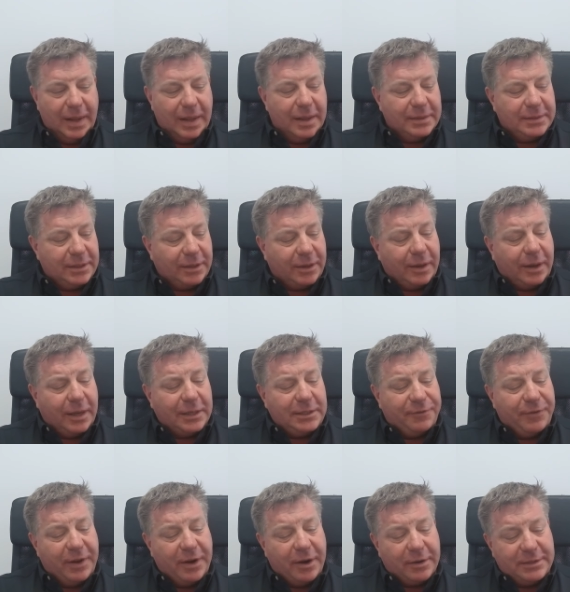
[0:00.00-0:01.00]
So let's
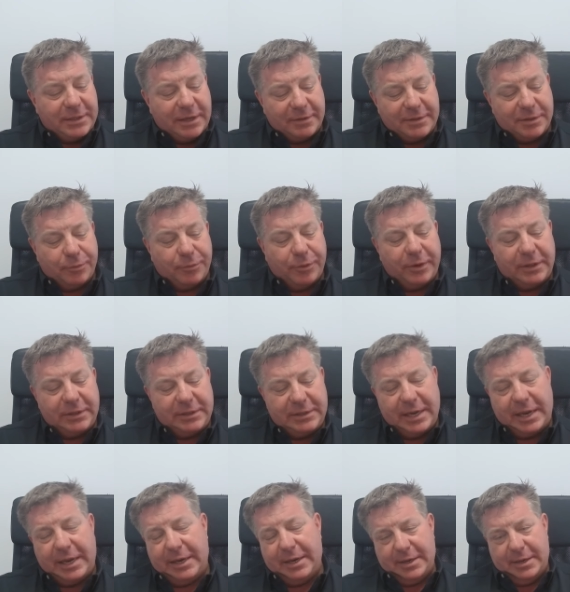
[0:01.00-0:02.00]
feed ourselves some real
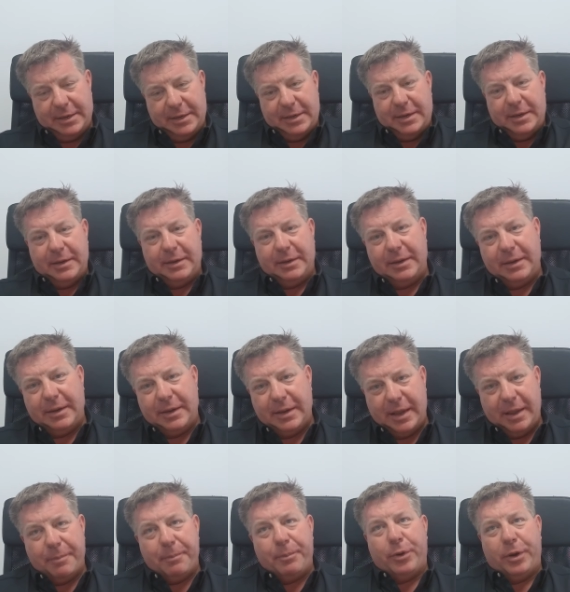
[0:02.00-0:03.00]
estate
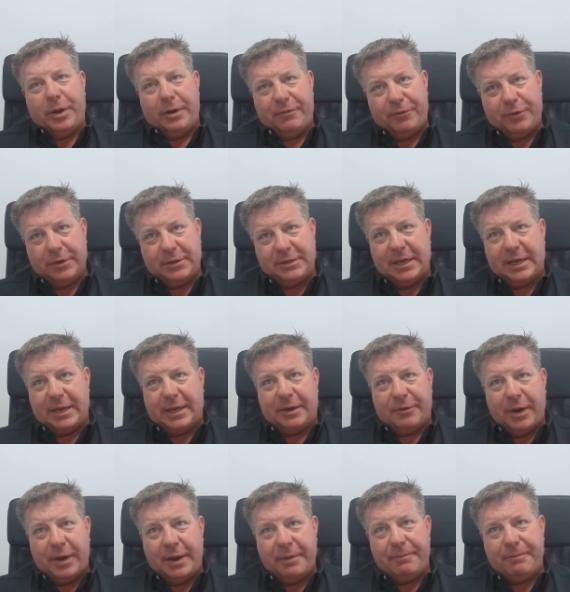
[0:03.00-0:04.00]
input for a second,
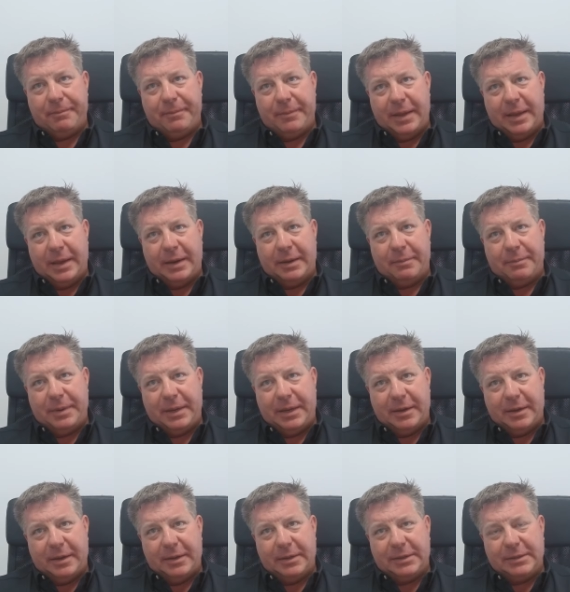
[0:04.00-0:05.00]
right? And
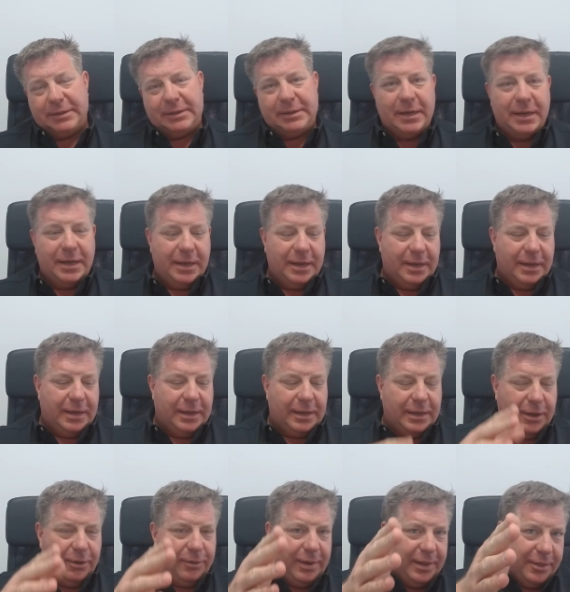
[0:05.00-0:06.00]
because
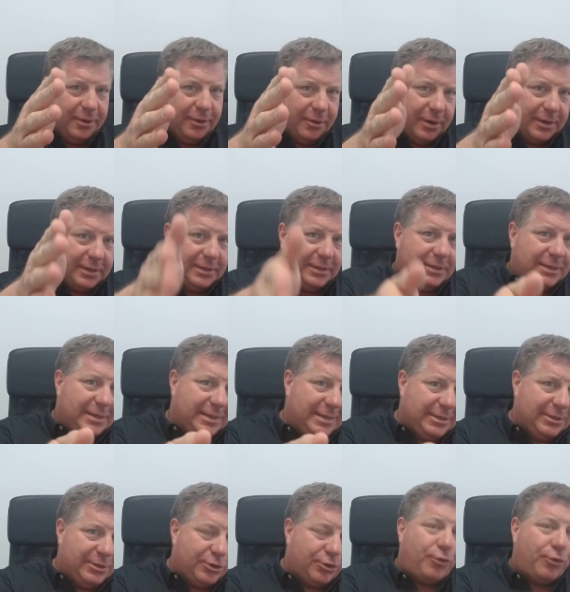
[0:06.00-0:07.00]
you either are
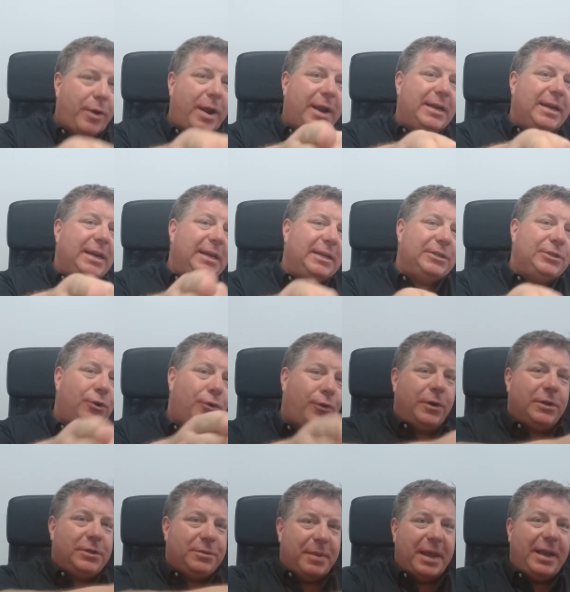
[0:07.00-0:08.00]
trending
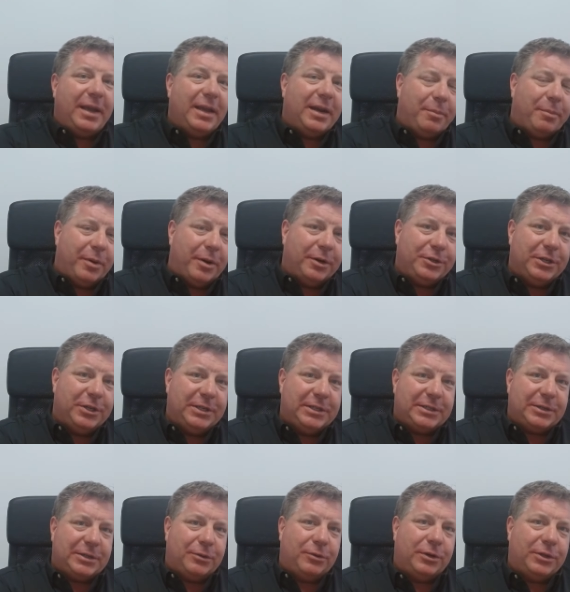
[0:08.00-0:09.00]
towards making a
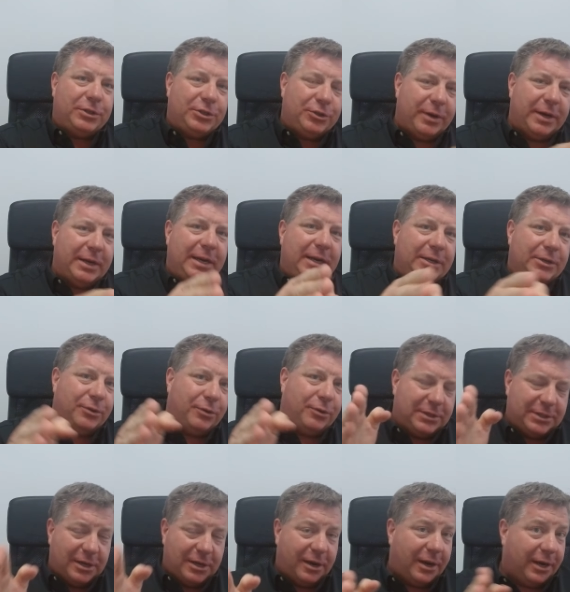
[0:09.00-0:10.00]
purchase or trending
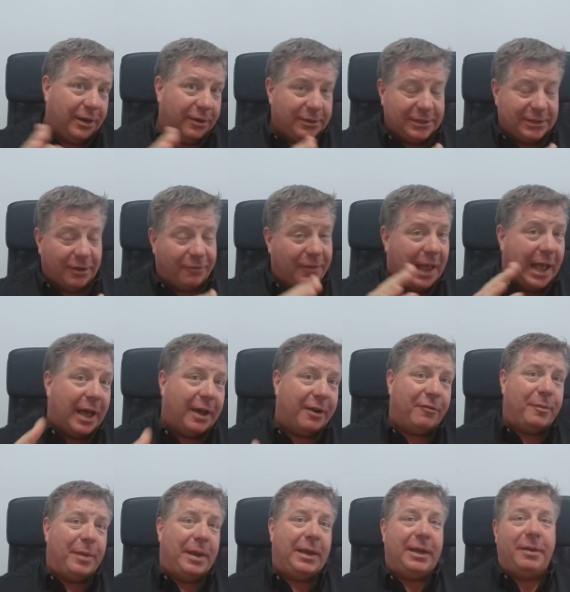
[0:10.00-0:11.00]
towards talking yourself out
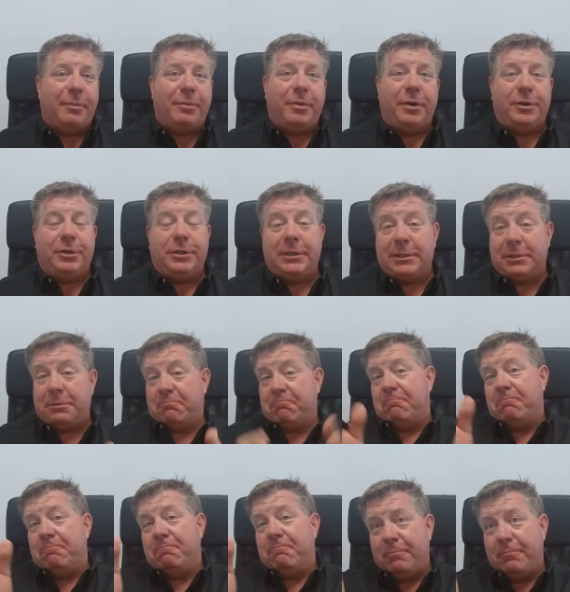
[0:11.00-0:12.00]
of making a purchase,
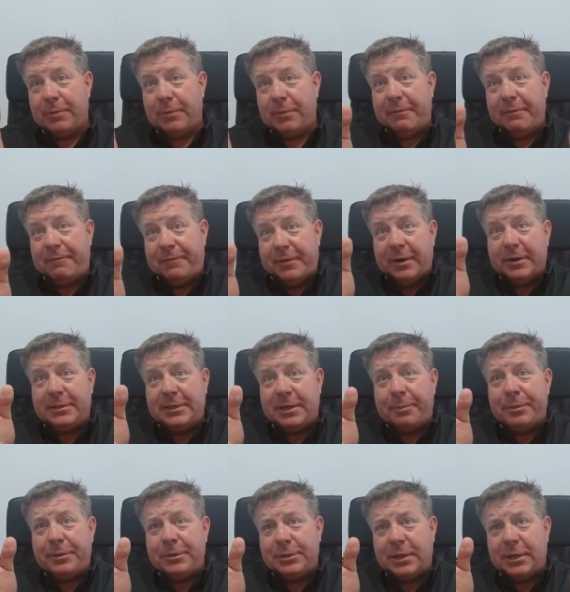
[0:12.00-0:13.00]
right? Fair
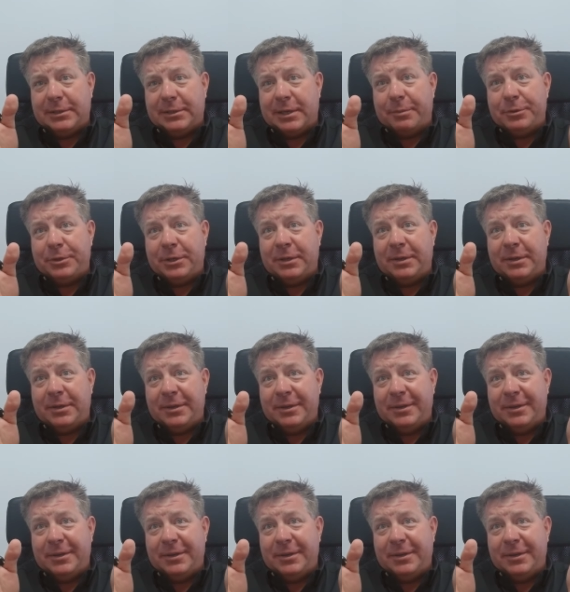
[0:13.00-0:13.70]
assumption?